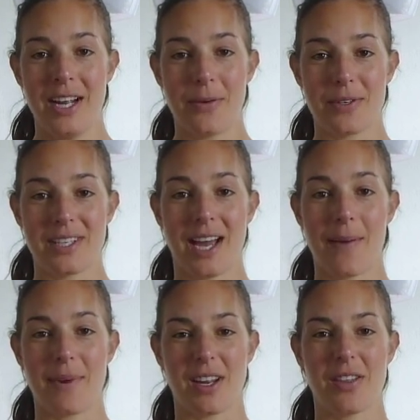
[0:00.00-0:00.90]
It was
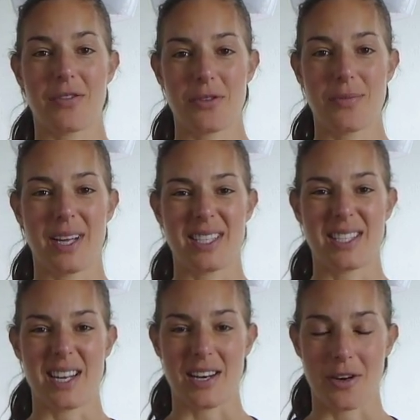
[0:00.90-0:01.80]
coming through my
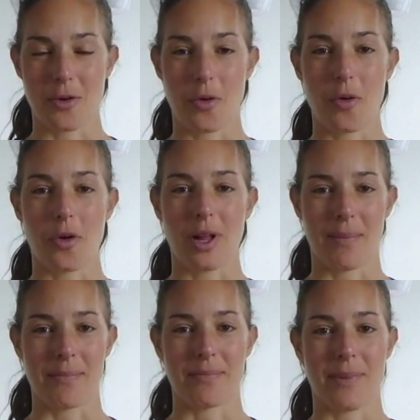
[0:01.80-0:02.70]
seat and all
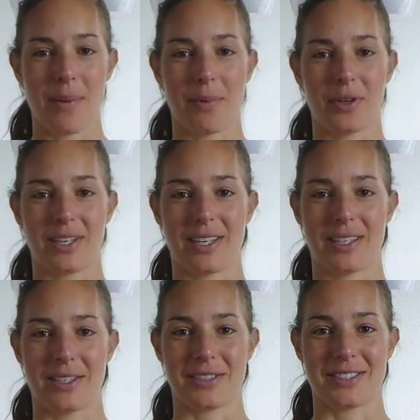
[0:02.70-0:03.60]
up my body,
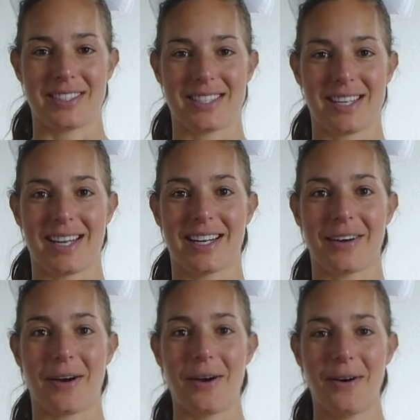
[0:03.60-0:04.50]
and I was just like,
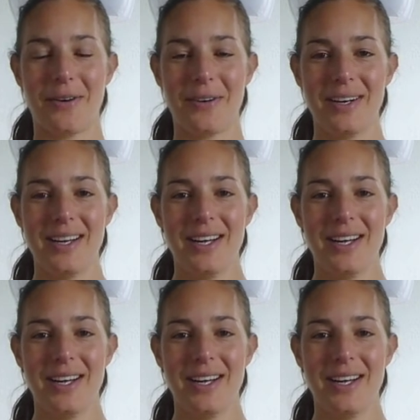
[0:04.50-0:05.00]
oh,